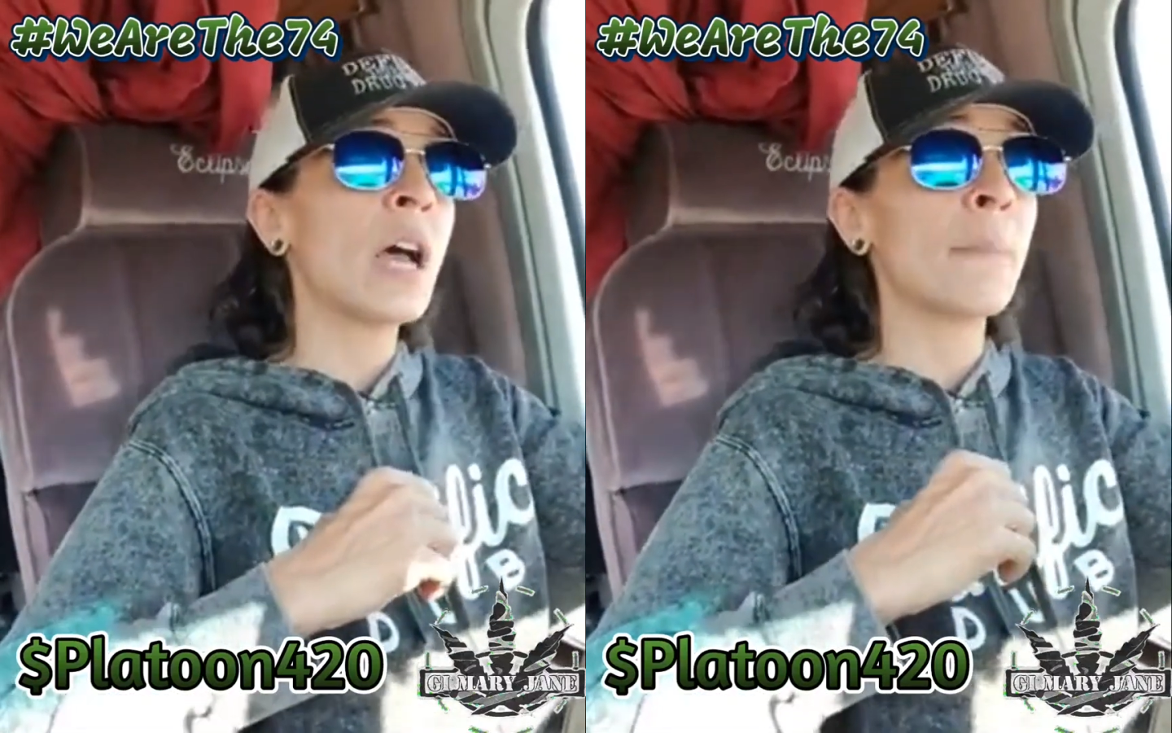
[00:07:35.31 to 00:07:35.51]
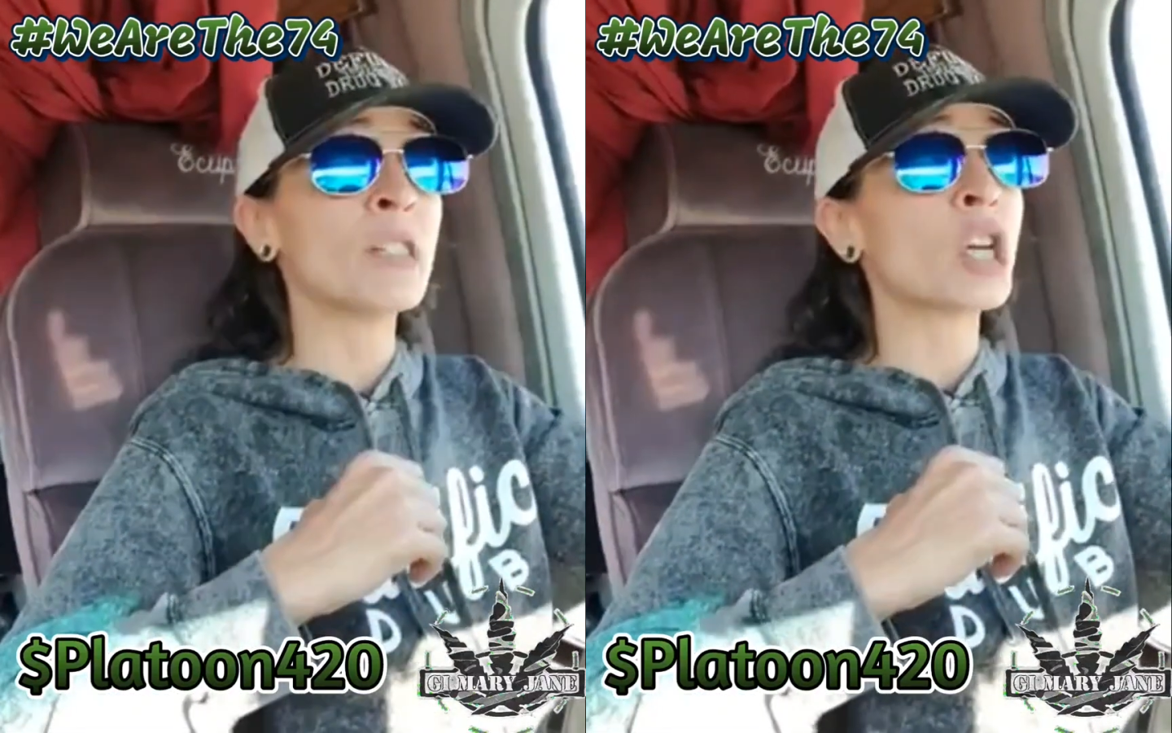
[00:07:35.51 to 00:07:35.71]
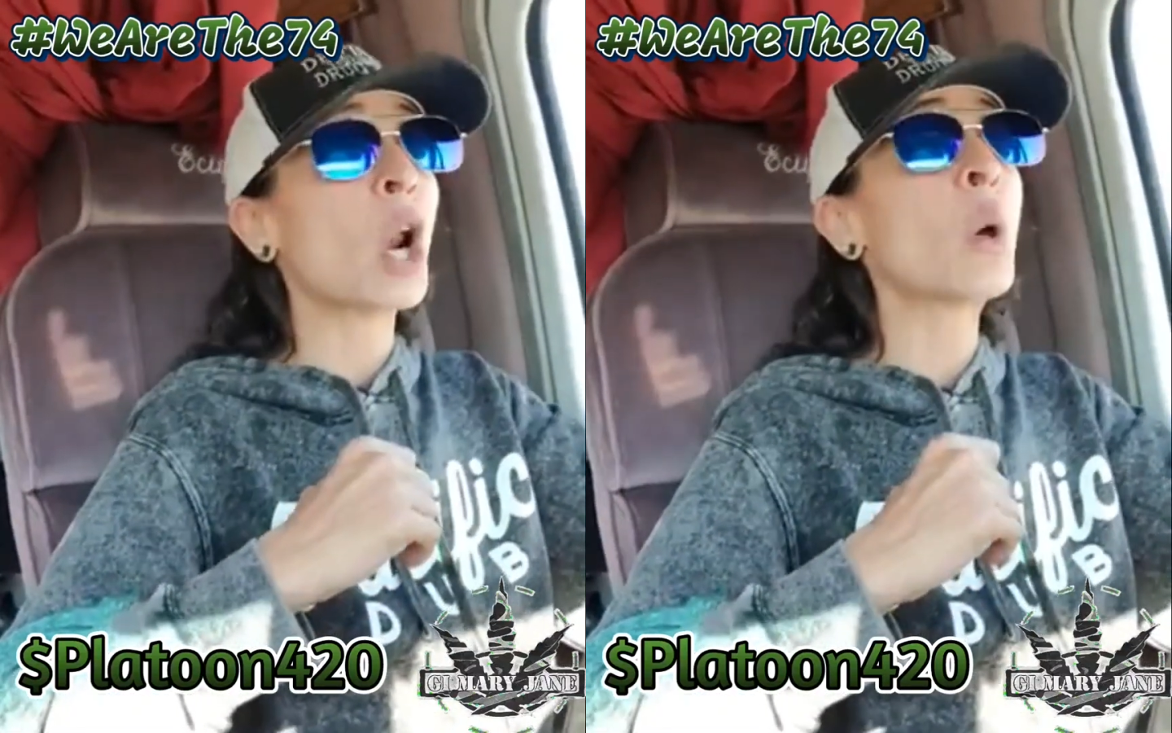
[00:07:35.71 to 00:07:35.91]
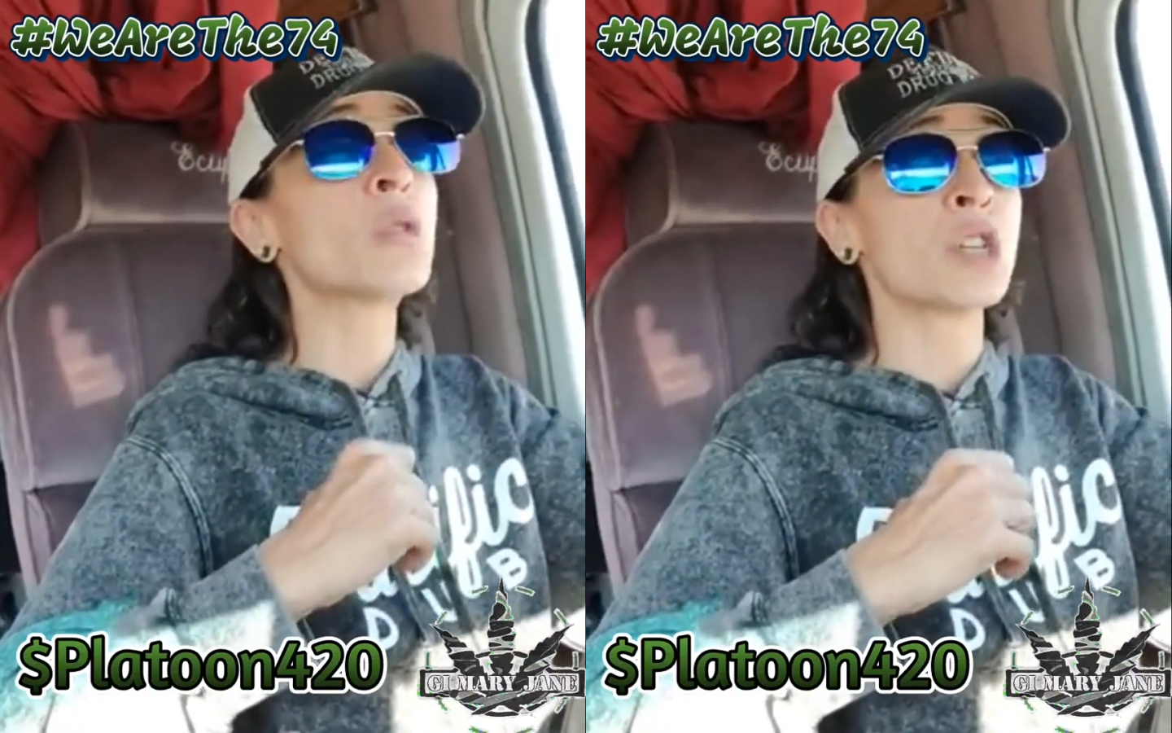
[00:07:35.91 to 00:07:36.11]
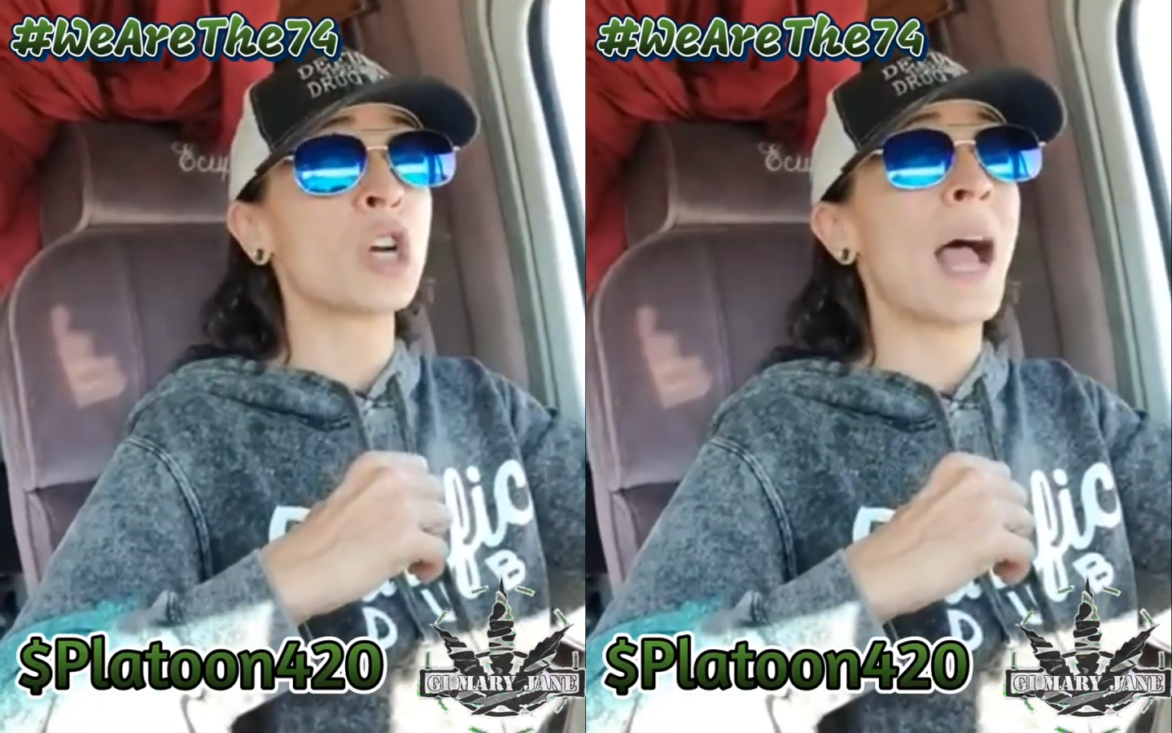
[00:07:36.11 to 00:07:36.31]
how much
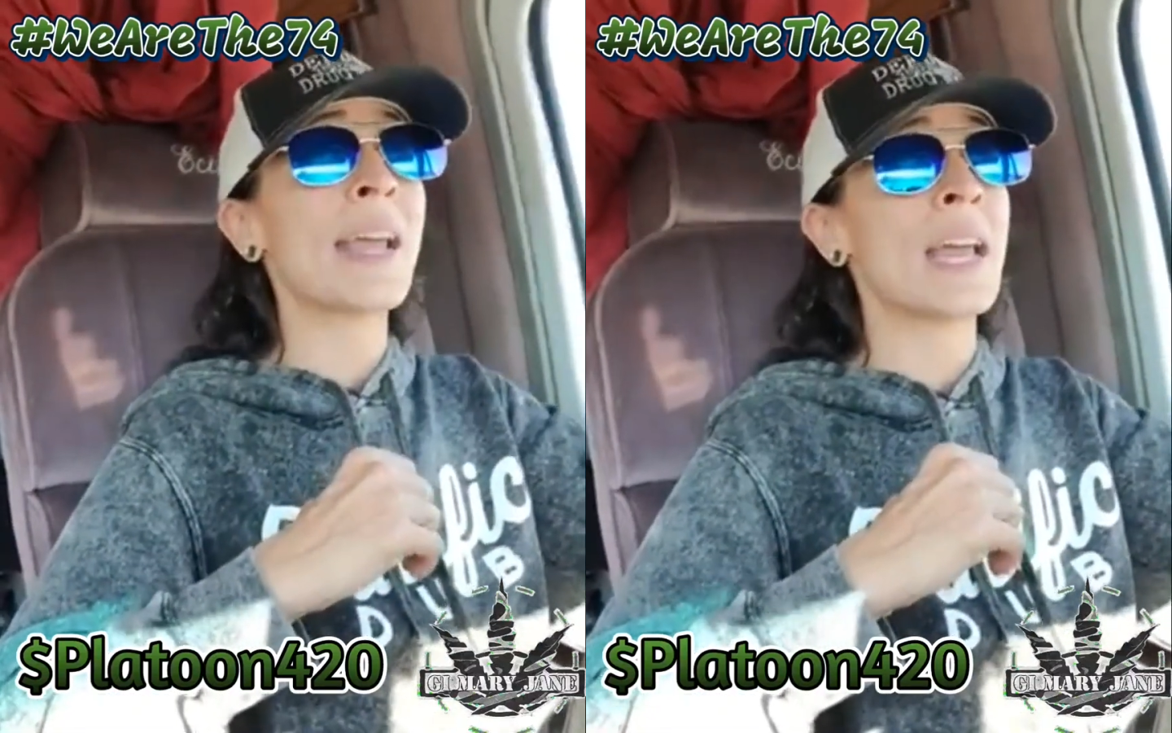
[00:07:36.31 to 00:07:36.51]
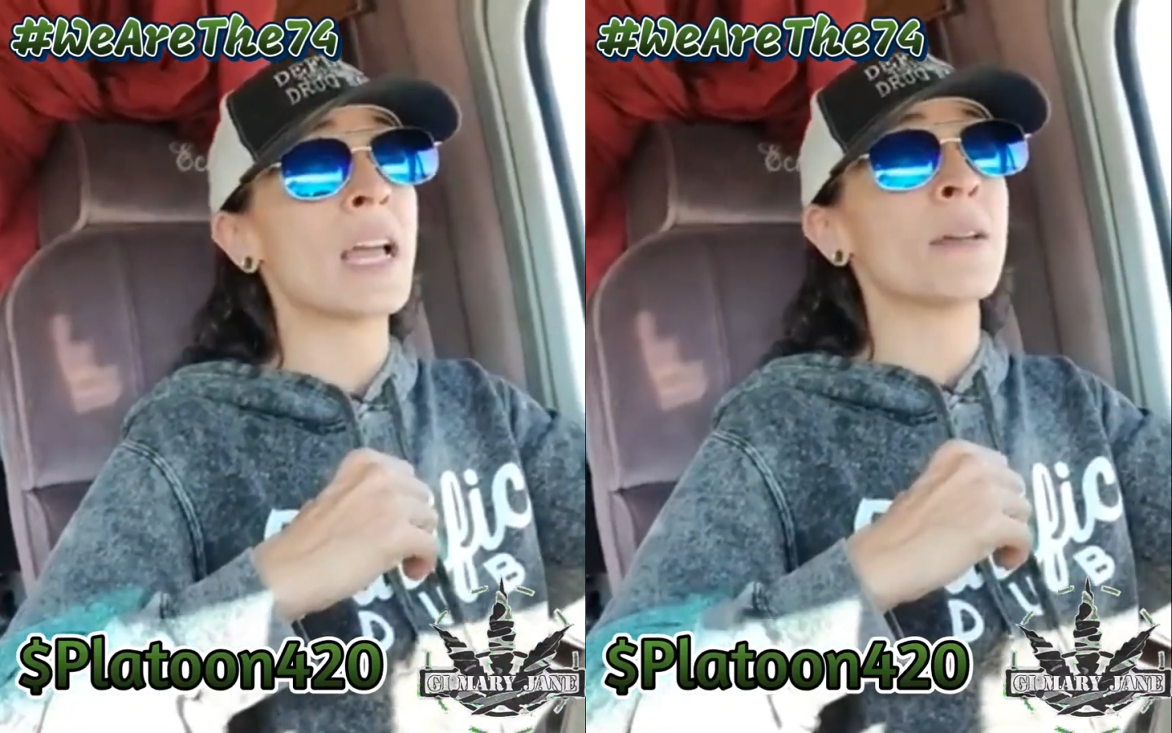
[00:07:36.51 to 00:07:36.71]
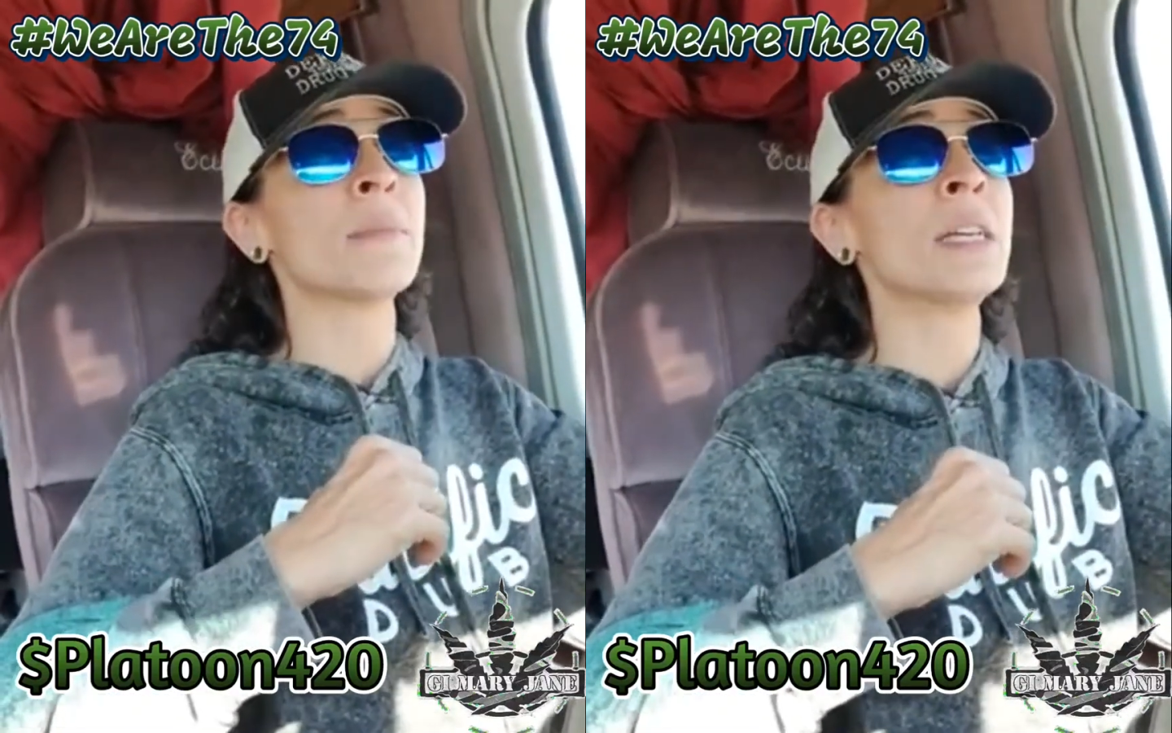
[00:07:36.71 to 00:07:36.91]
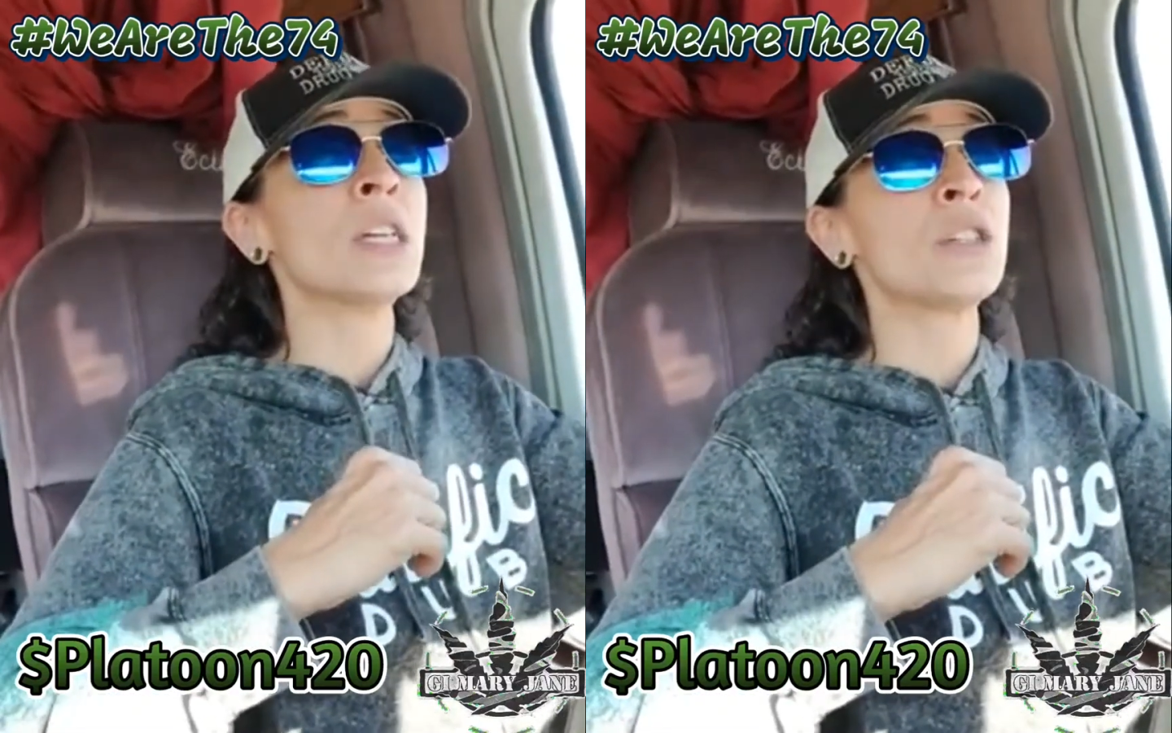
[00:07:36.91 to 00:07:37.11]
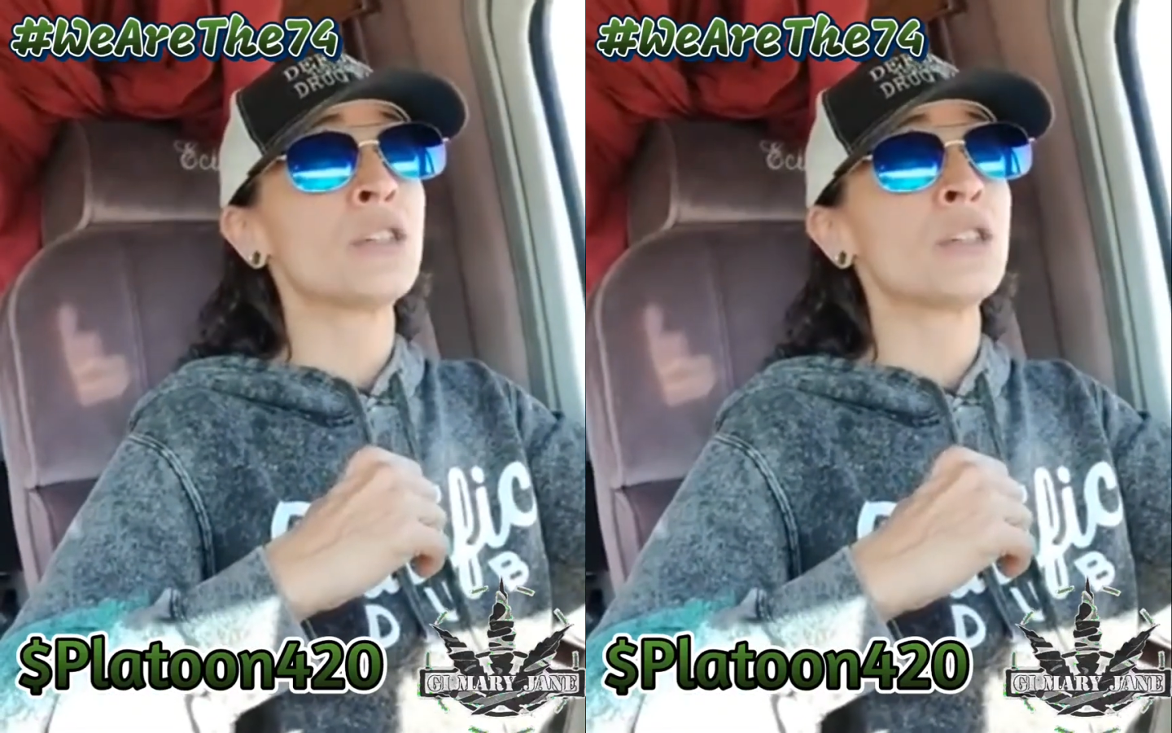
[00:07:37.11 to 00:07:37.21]
closer I am